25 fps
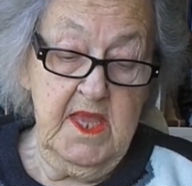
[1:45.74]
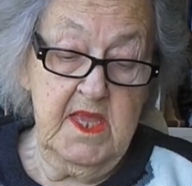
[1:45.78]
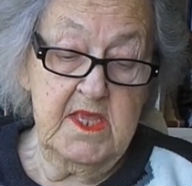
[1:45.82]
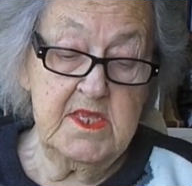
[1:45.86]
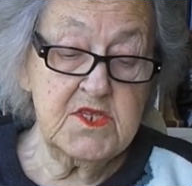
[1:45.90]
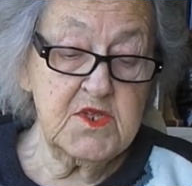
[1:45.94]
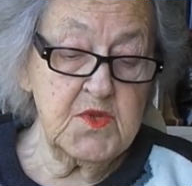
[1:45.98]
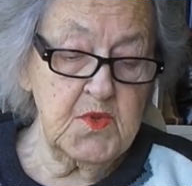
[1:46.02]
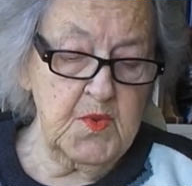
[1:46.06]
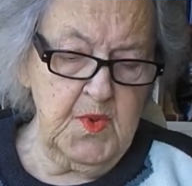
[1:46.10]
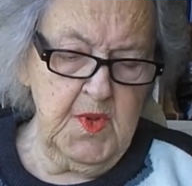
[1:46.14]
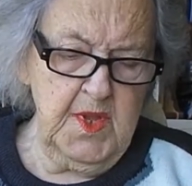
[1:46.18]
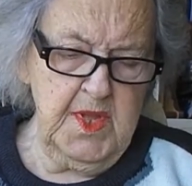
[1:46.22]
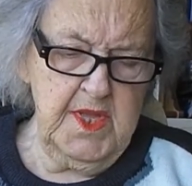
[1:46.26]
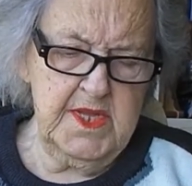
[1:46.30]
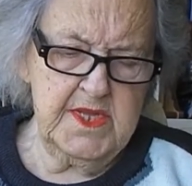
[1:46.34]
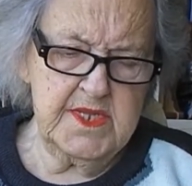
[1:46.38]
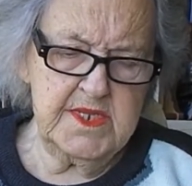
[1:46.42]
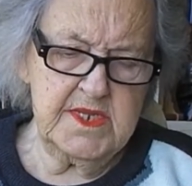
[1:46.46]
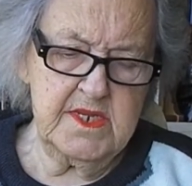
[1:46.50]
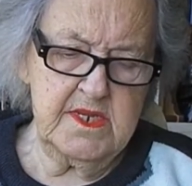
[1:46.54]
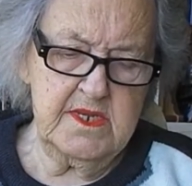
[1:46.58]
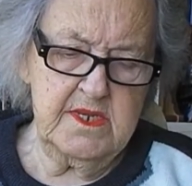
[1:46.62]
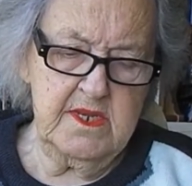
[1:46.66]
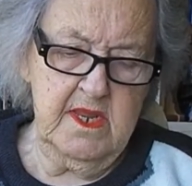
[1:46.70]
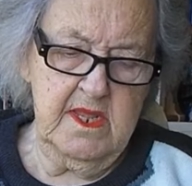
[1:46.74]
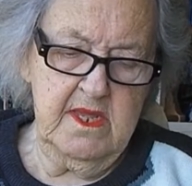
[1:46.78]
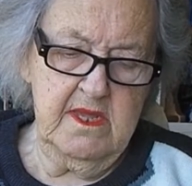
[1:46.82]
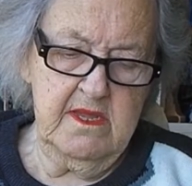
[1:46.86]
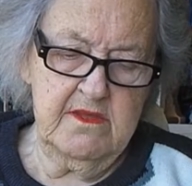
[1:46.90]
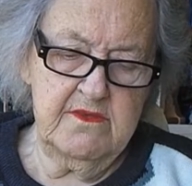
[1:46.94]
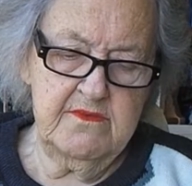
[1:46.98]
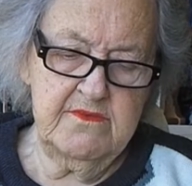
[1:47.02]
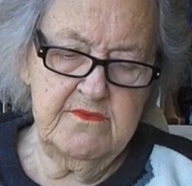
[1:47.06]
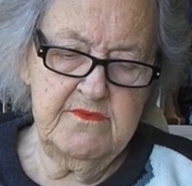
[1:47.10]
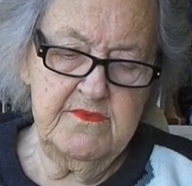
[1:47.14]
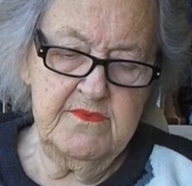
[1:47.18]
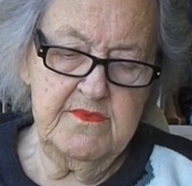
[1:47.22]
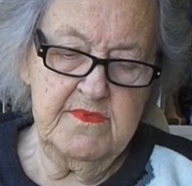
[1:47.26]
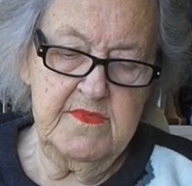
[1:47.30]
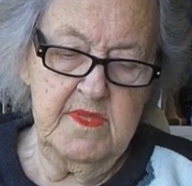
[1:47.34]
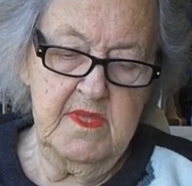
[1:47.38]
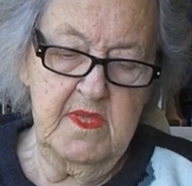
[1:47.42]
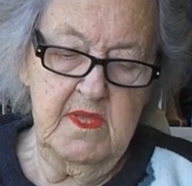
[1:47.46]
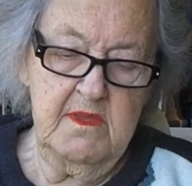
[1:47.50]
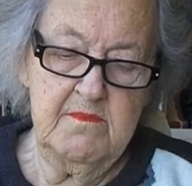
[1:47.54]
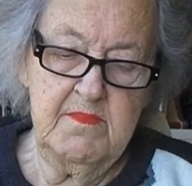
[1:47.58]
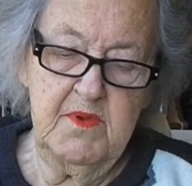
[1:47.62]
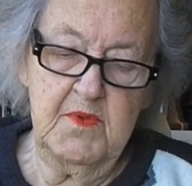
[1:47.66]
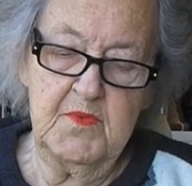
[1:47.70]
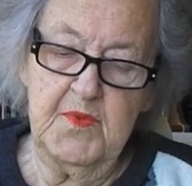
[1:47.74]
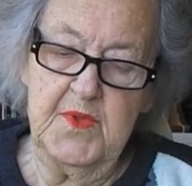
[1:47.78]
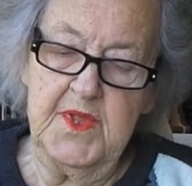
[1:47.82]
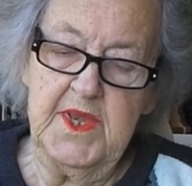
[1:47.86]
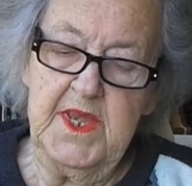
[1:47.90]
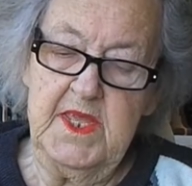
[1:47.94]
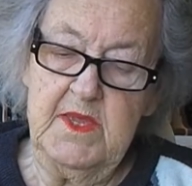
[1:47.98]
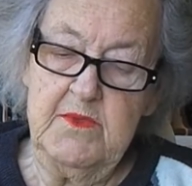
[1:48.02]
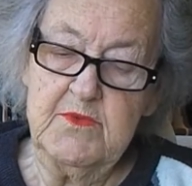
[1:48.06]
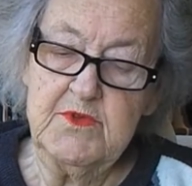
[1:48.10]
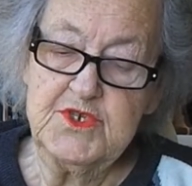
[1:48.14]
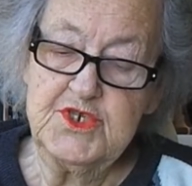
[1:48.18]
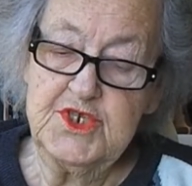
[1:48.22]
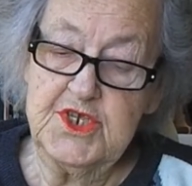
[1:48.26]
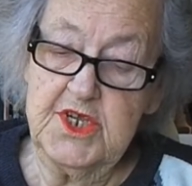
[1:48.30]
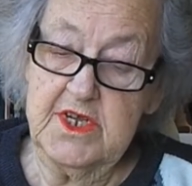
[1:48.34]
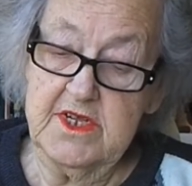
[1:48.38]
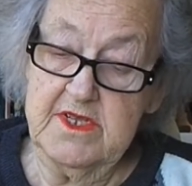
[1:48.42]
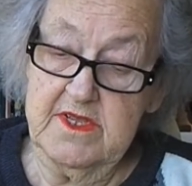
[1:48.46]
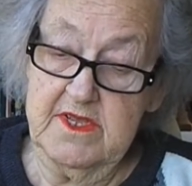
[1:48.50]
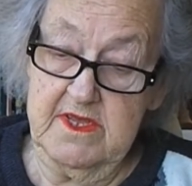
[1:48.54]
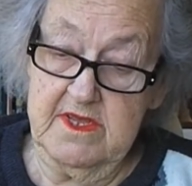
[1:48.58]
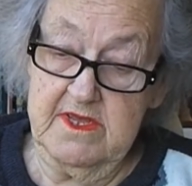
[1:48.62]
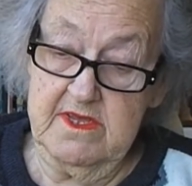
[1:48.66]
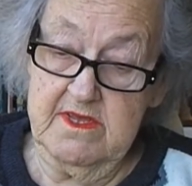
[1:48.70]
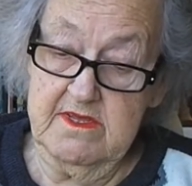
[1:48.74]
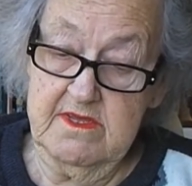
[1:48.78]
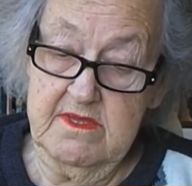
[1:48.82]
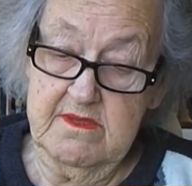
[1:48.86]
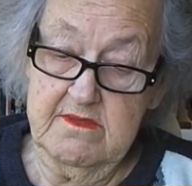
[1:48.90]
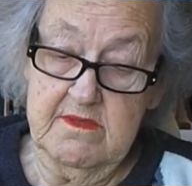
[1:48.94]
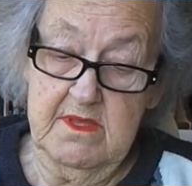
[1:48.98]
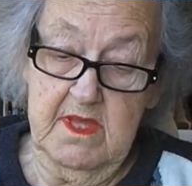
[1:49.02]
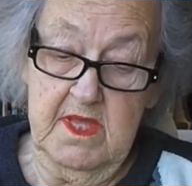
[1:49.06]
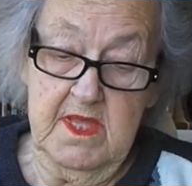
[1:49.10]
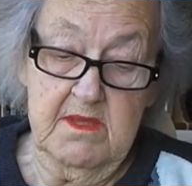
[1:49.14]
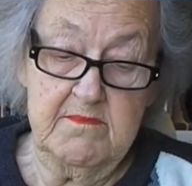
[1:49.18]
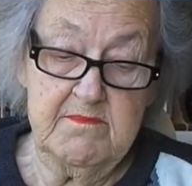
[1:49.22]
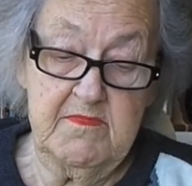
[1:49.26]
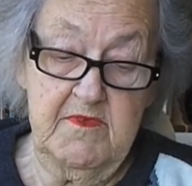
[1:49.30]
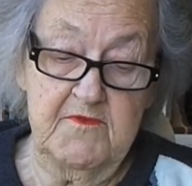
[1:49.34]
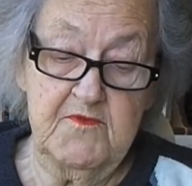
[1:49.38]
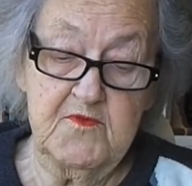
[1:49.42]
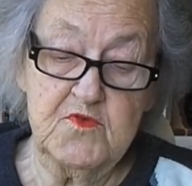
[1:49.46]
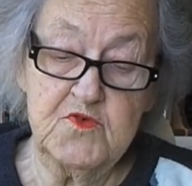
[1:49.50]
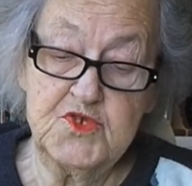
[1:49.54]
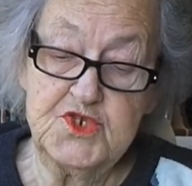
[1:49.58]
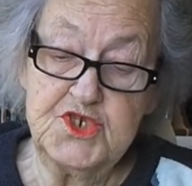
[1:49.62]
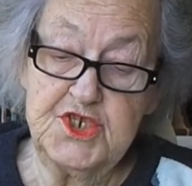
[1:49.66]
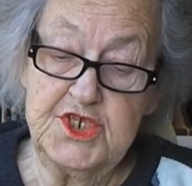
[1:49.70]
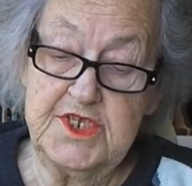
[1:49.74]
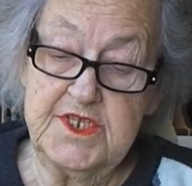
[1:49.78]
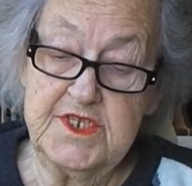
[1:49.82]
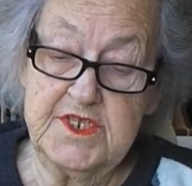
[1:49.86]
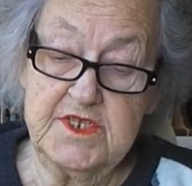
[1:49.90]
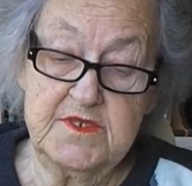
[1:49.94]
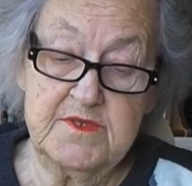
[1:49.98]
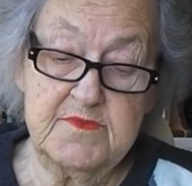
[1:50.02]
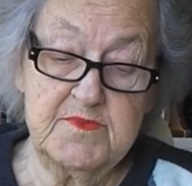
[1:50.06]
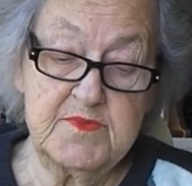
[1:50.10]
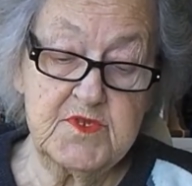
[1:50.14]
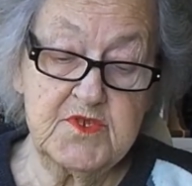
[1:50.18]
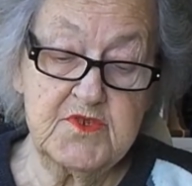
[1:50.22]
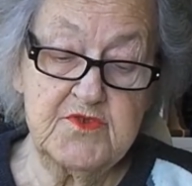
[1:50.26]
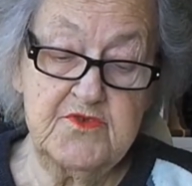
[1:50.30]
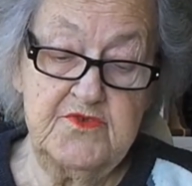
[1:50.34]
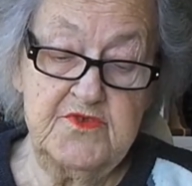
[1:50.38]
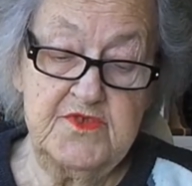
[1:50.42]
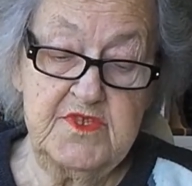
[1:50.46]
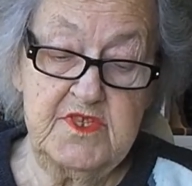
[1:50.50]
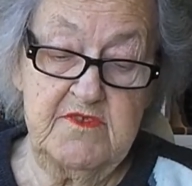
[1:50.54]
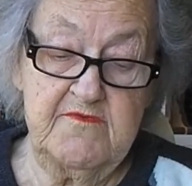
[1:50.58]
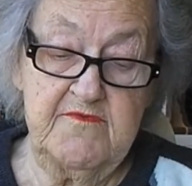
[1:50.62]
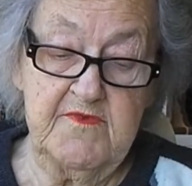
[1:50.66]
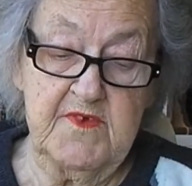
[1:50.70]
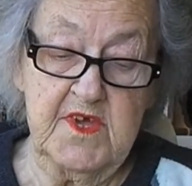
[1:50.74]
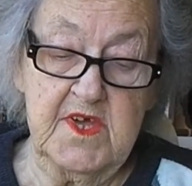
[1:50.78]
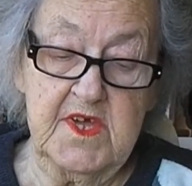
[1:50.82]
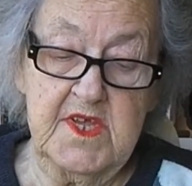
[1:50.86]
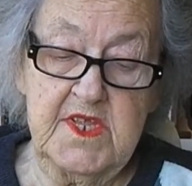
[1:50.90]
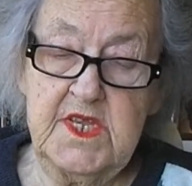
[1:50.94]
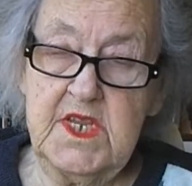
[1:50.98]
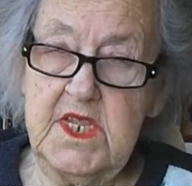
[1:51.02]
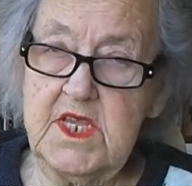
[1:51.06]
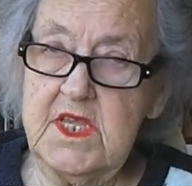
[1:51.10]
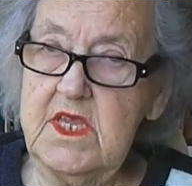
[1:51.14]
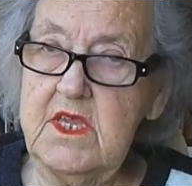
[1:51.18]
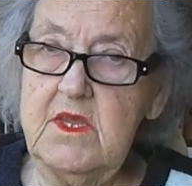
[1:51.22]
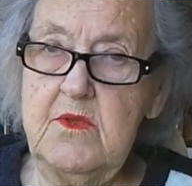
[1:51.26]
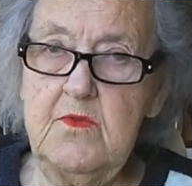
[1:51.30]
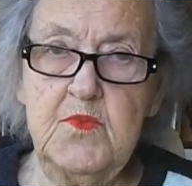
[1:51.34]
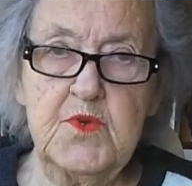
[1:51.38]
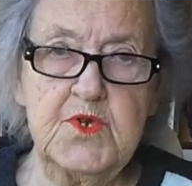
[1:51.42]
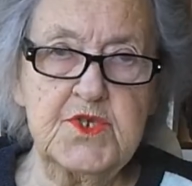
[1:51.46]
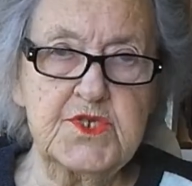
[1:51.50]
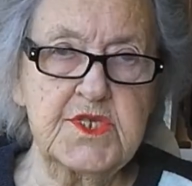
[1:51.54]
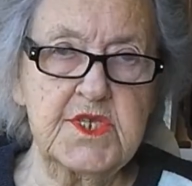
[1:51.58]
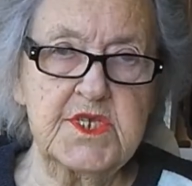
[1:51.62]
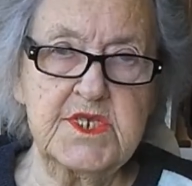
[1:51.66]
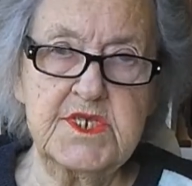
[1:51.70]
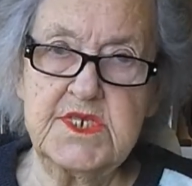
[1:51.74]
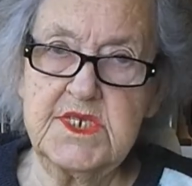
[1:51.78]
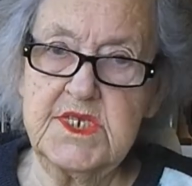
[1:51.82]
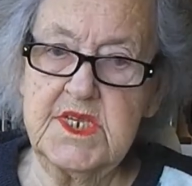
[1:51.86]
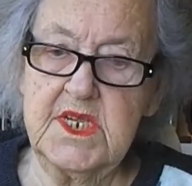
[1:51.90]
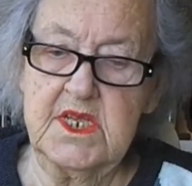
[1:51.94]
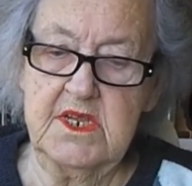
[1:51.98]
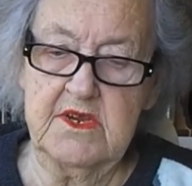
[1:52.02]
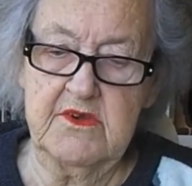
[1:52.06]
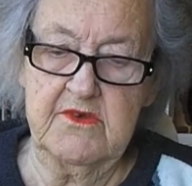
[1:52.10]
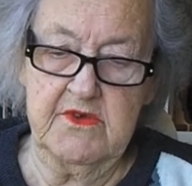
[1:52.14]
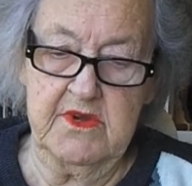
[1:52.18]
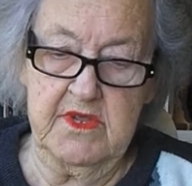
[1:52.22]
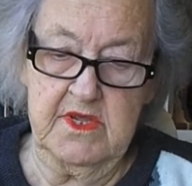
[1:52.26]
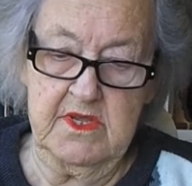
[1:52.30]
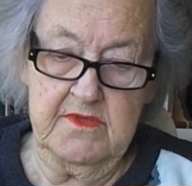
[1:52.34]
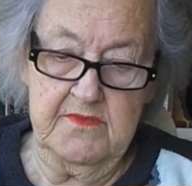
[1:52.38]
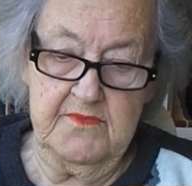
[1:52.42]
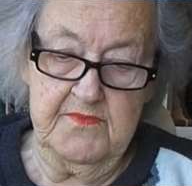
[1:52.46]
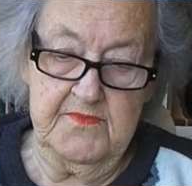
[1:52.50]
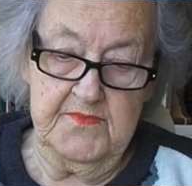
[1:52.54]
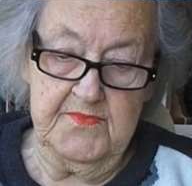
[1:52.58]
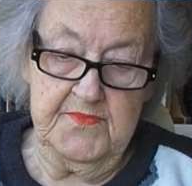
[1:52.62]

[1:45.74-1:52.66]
He's quieter now, but when he was younger, before Jesus was crucified, he was a terror.